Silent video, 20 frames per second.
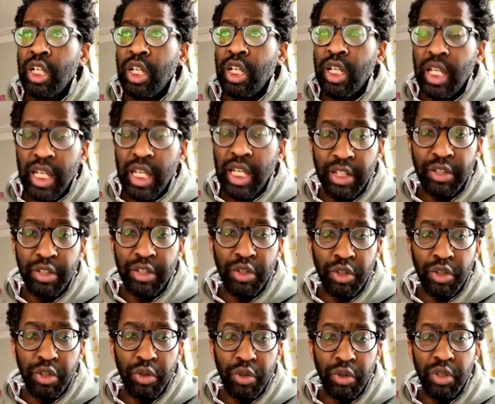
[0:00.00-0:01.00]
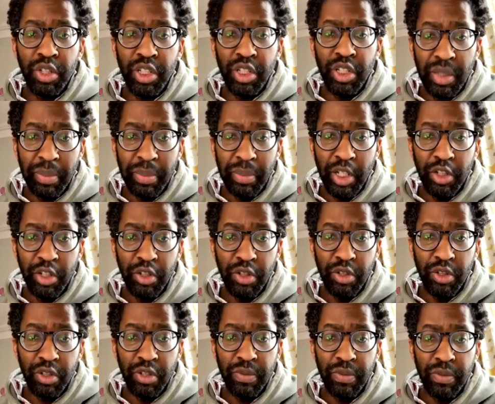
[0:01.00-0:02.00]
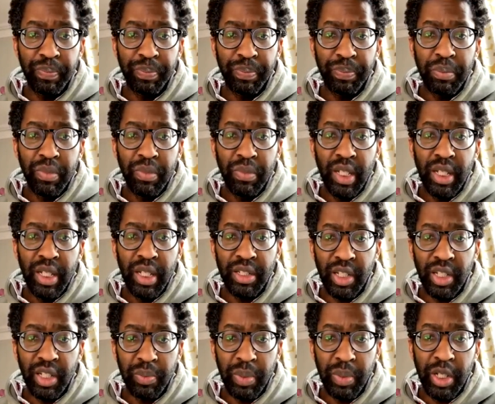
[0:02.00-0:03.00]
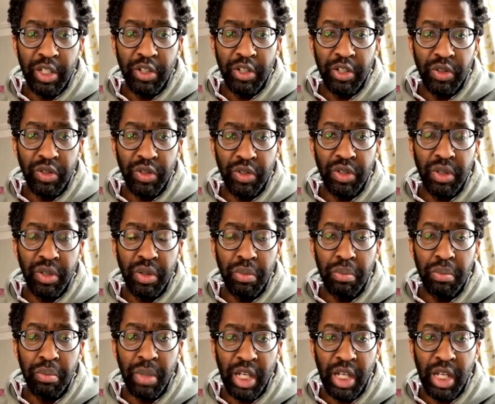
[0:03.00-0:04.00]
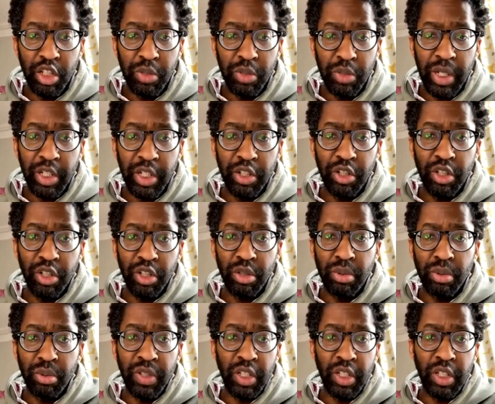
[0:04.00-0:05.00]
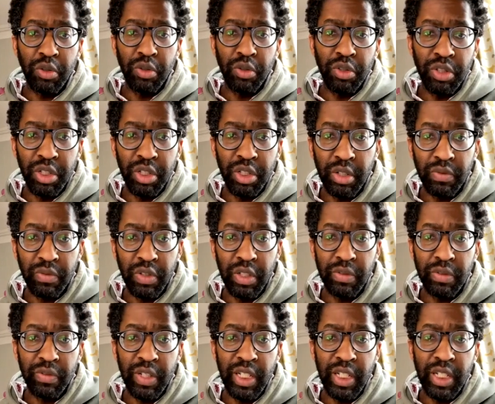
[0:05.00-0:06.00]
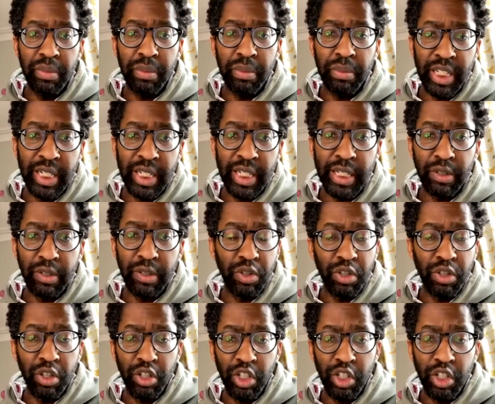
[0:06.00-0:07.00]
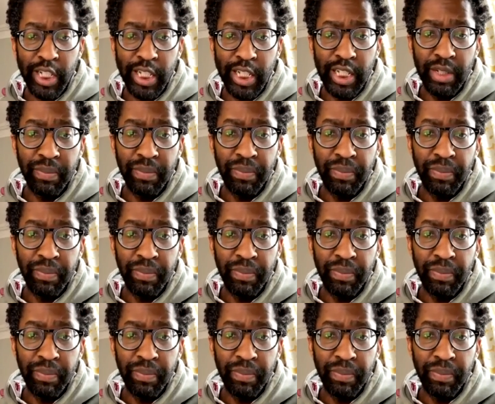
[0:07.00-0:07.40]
is to see patients, assess patients, manage patients, whether that's conservatively, medically, or surgically,